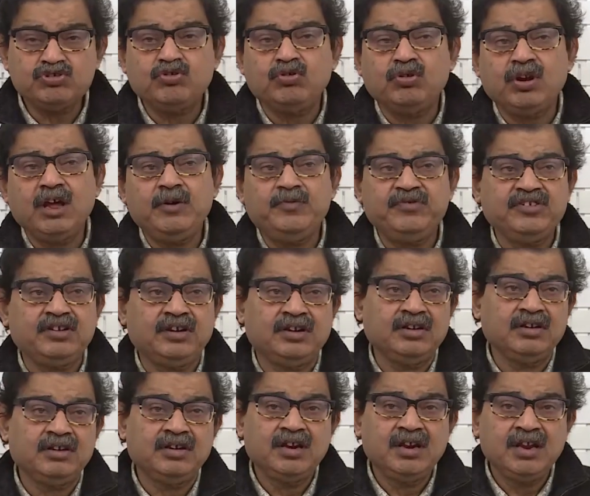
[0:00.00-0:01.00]
corruption
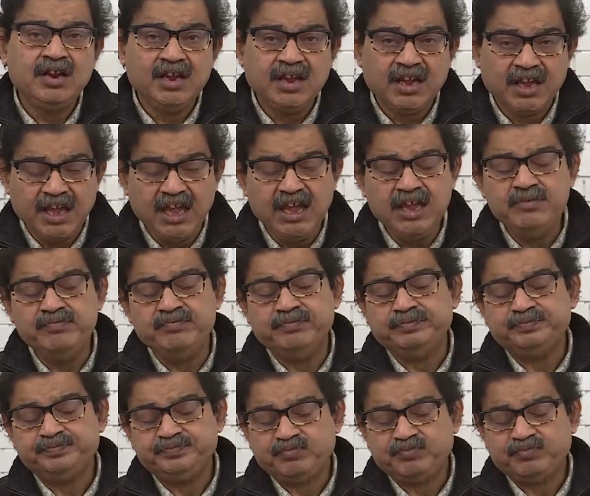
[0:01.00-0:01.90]
came,